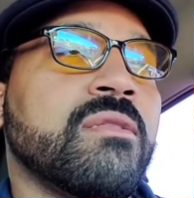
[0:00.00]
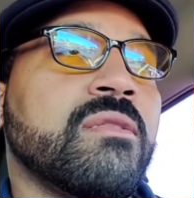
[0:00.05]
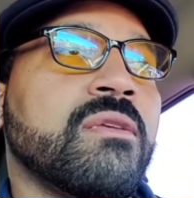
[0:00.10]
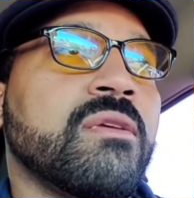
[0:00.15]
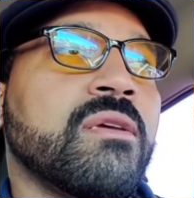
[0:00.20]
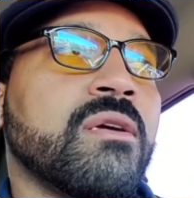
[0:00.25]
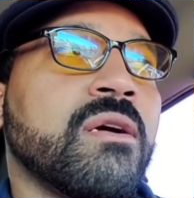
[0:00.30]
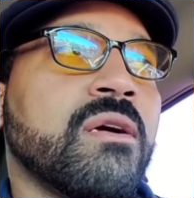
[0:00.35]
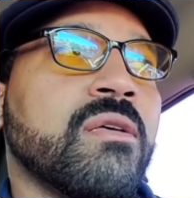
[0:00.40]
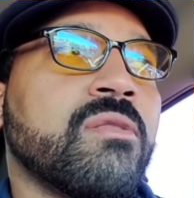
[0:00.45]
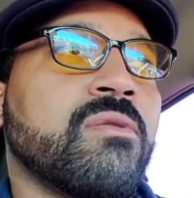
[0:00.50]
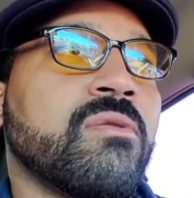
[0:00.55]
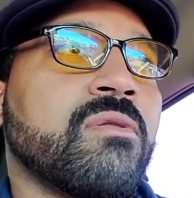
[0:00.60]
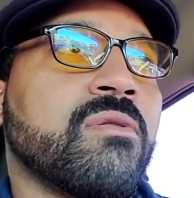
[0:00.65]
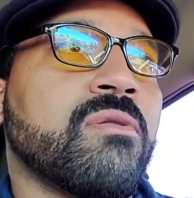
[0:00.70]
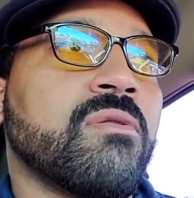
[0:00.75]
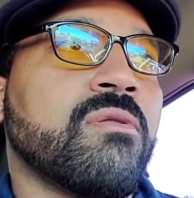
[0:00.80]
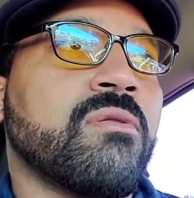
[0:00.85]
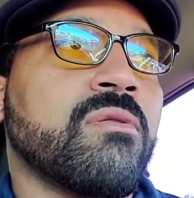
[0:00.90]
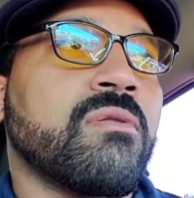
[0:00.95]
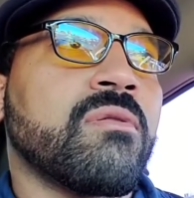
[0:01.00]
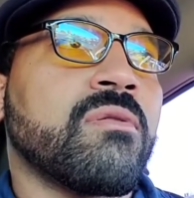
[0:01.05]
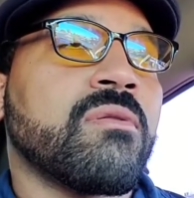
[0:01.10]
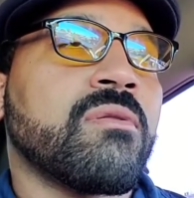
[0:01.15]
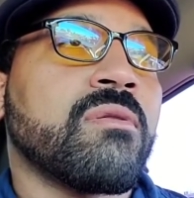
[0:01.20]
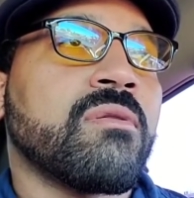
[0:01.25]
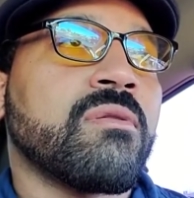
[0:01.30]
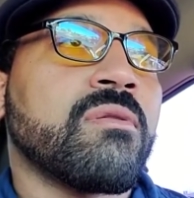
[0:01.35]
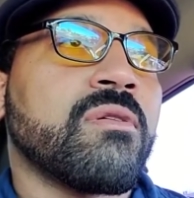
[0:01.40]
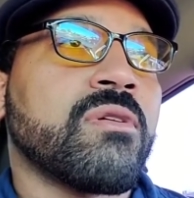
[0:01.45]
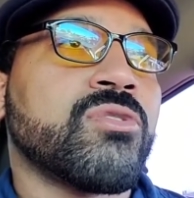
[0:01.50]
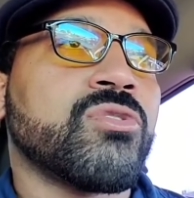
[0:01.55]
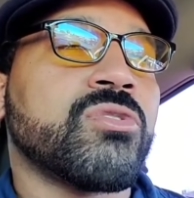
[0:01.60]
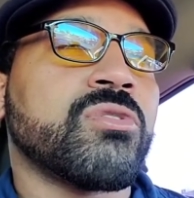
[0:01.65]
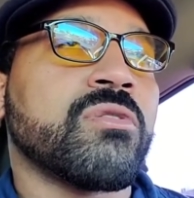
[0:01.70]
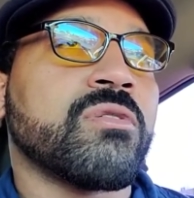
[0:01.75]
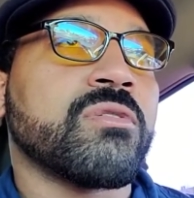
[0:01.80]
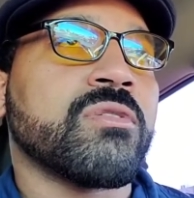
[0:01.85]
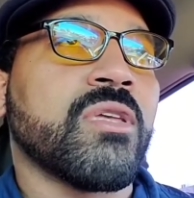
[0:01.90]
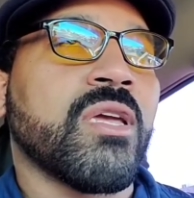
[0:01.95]
the other
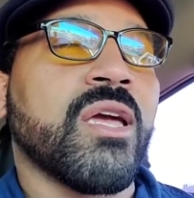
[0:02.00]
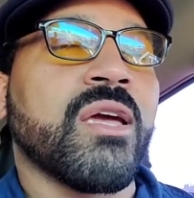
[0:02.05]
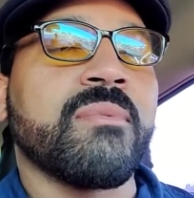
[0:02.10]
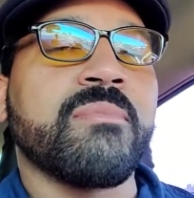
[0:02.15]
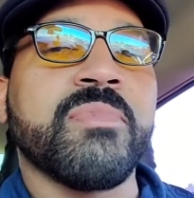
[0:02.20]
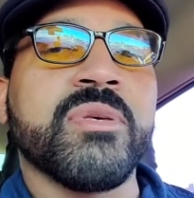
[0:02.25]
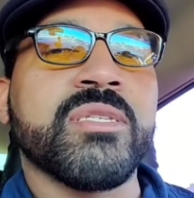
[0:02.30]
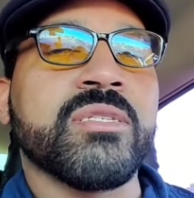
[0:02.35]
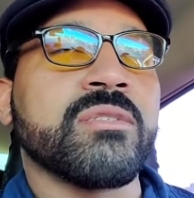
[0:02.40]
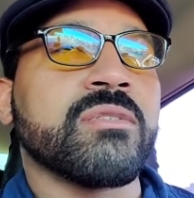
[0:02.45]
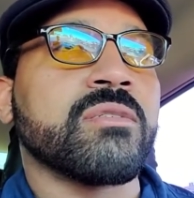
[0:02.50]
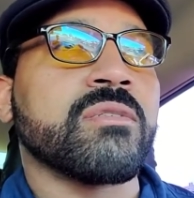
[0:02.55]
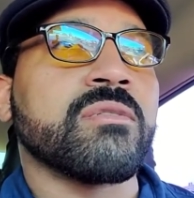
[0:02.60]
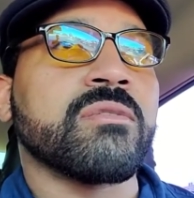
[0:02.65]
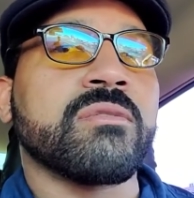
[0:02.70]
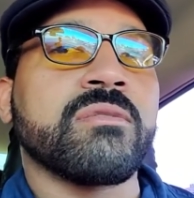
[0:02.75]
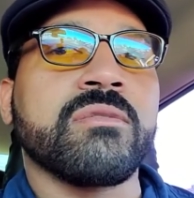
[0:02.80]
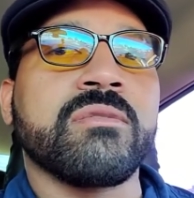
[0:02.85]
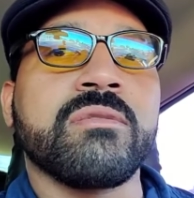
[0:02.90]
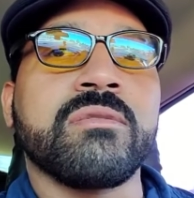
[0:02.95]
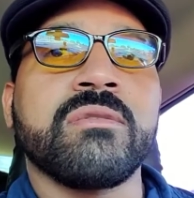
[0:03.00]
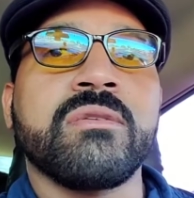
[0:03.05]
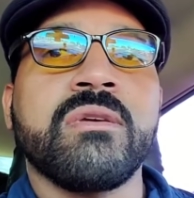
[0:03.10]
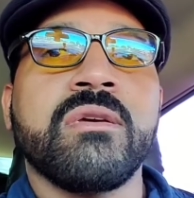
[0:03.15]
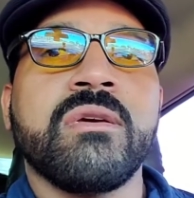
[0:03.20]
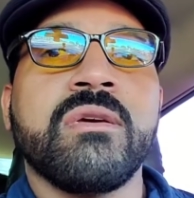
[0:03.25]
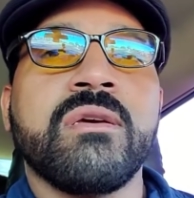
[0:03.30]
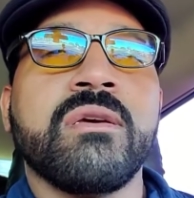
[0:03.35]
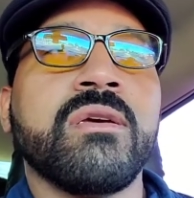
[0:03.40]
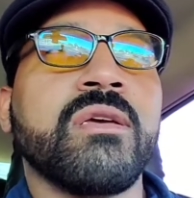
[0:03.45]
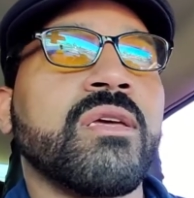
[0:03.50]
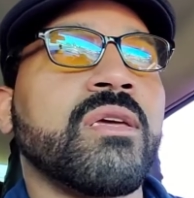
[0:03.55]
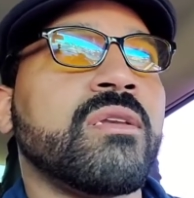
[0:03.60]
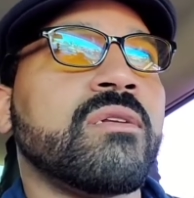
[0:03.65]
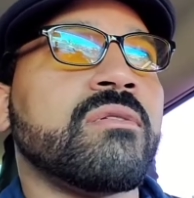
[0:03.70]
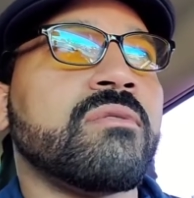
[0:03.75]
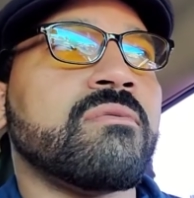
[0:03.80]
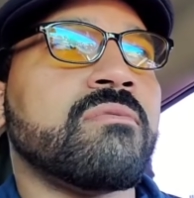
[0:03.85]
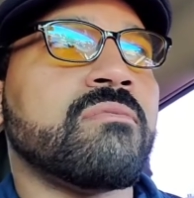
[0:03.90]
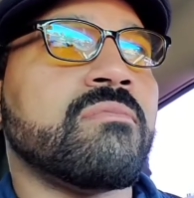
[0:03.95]
insurance. They got businesses in, in
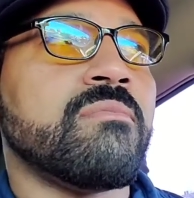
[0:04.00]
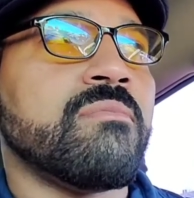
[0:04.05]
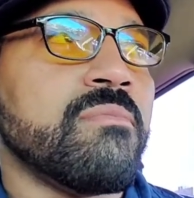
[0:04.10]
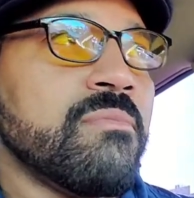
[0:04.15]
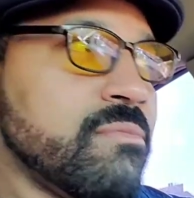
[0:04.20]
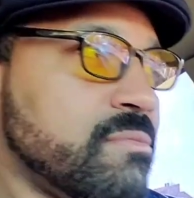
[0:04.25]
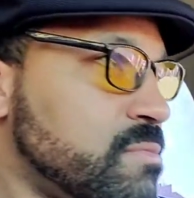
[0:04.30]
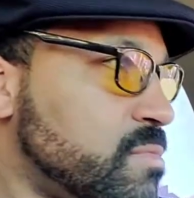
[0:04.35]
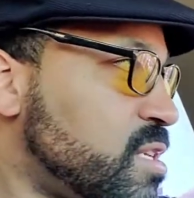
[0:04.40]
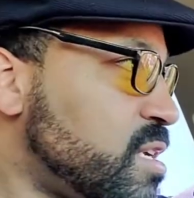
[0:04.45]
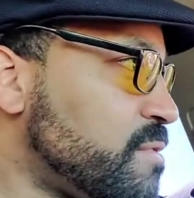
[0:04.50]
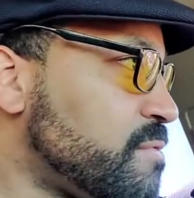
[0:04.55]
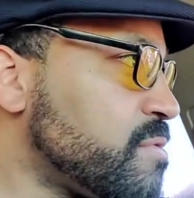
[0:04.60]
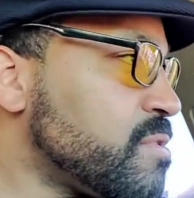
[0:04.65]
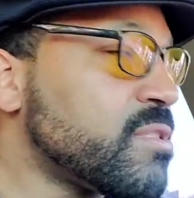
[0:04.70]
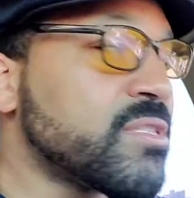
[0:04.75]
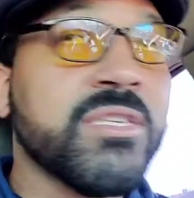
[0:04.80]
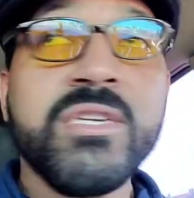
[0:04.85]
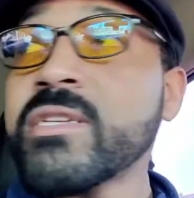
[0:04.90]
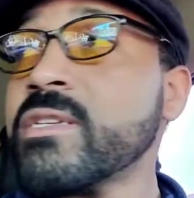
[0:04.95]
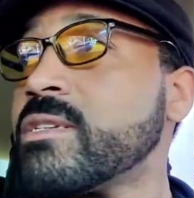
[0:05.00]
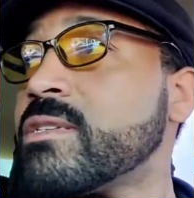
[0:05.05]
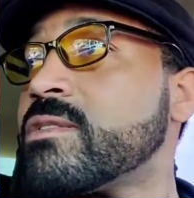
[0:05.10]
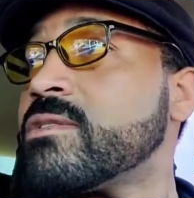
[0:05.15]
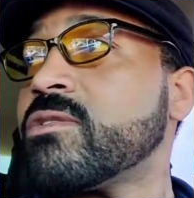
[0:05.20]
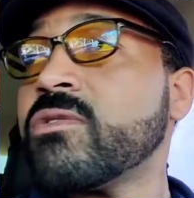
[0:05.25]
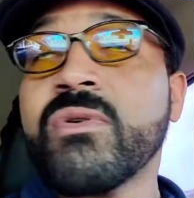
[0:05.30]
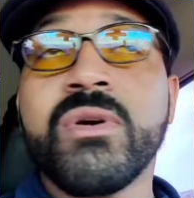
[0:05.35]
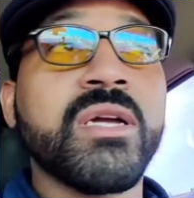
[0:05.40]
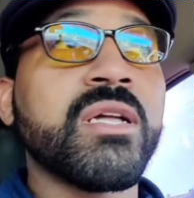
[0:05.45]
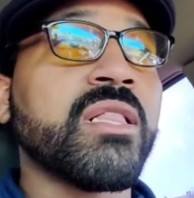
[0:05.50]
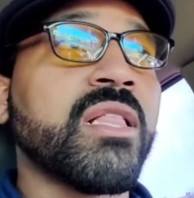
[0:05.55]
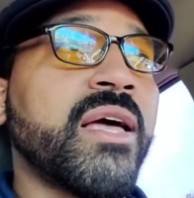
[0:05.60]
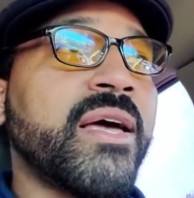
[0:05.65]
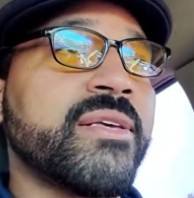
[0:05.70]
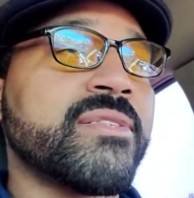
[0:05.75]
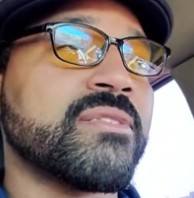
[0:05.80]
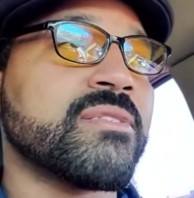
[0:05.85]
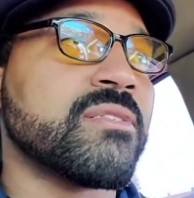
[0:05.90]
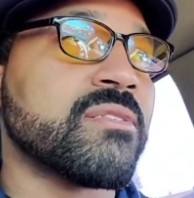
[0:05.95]
different cities doing
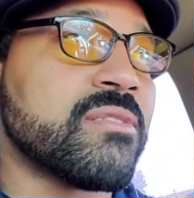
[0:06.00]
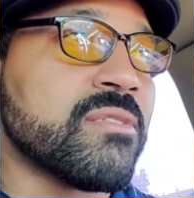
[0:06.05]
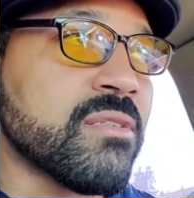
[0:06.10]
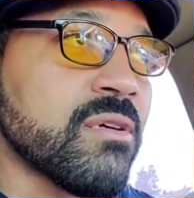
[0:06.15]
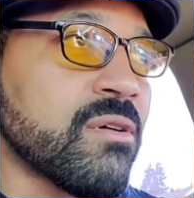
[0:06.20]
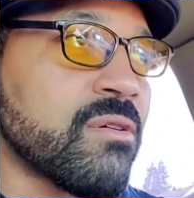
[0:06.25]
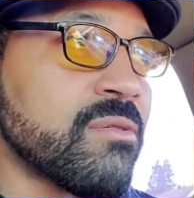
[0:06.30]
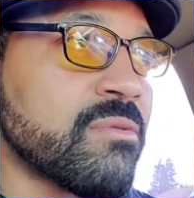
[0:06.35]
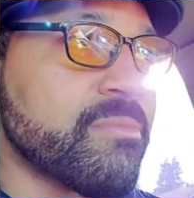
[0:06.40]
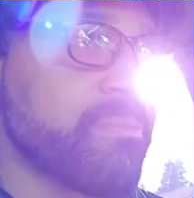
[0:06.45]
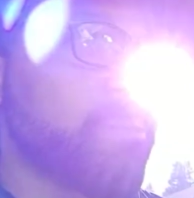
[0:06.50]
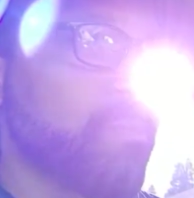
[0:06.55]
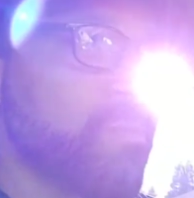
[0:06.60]
classes. So